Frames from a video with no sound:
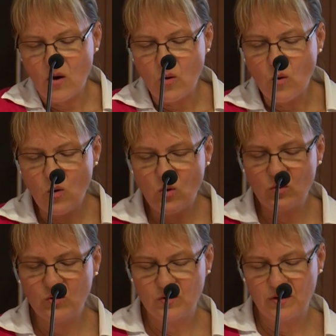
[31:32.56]

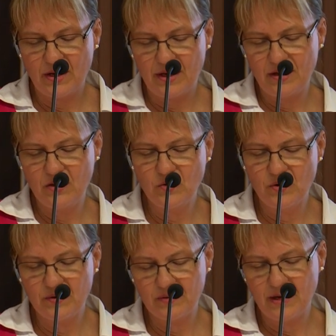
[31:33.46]
all uh,
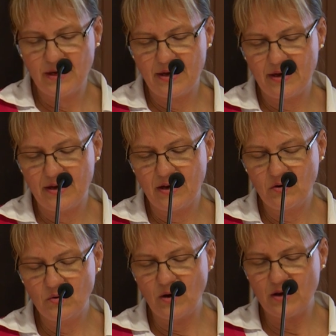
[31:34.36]
who, uh,
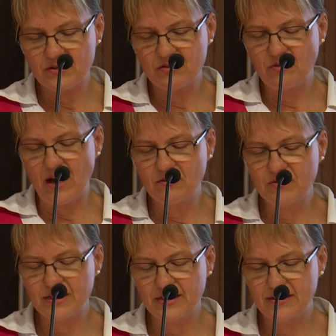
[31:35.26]
who are
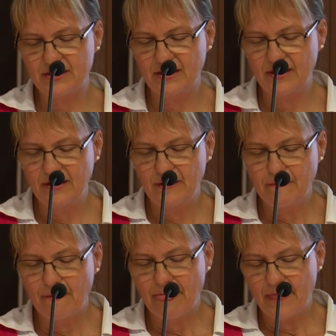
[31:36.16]
surrounded
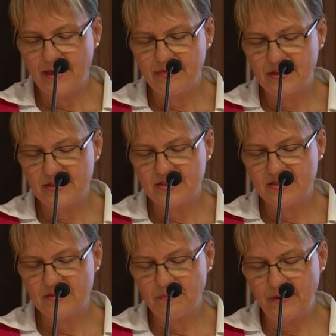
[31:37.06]
in
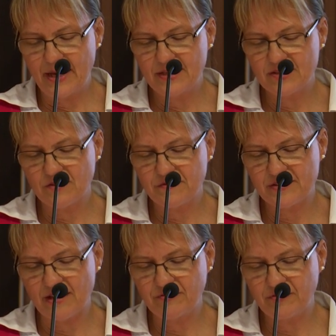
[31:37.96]
this place of
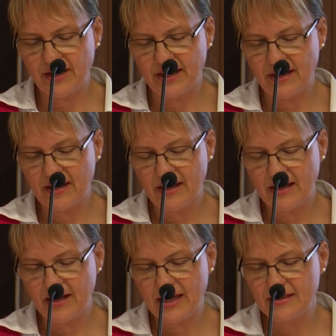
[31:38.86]

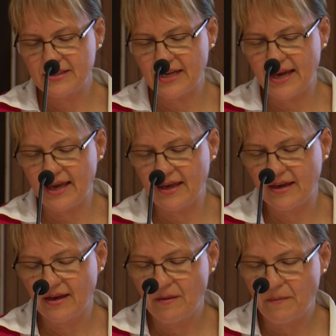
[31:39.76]
suffering can
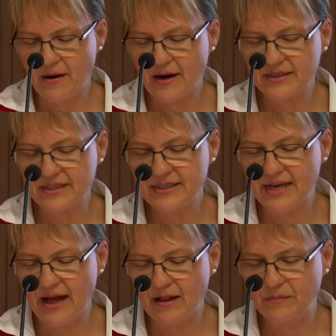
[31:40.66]
take part and
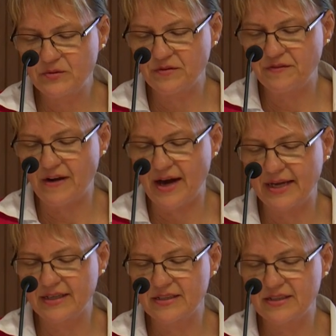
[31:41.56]
help to
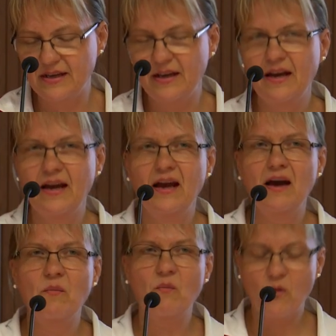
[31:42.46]
find
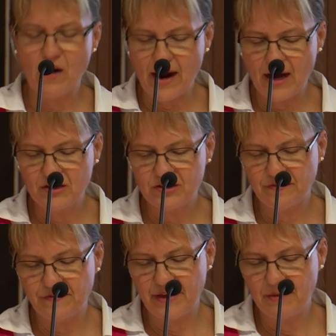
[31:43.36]
more out
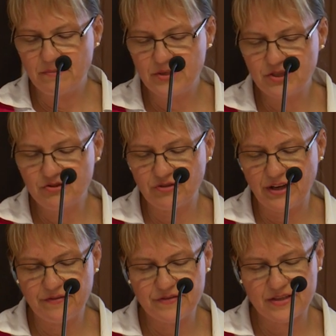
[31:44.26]
of the
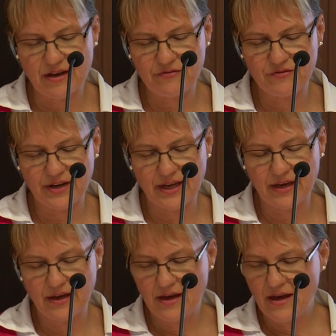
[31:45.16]
mystery of suffering